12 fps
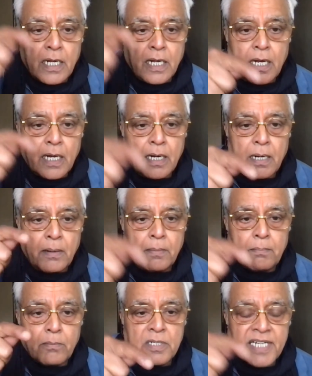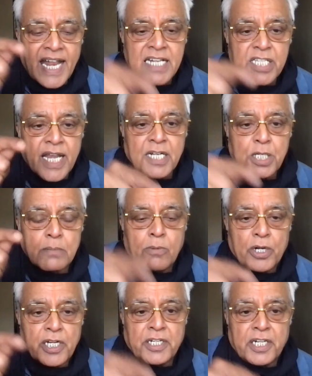
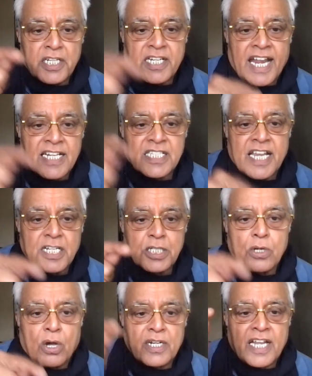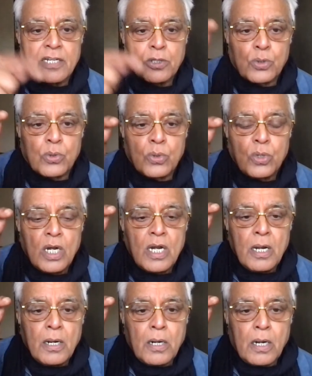monetary transaction are done through
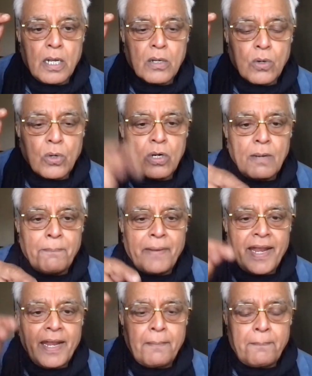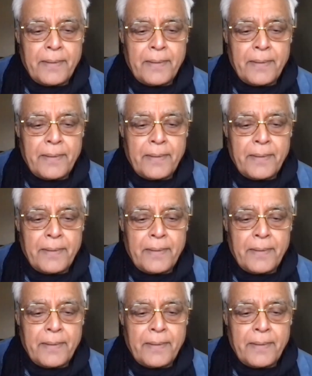Google Pay,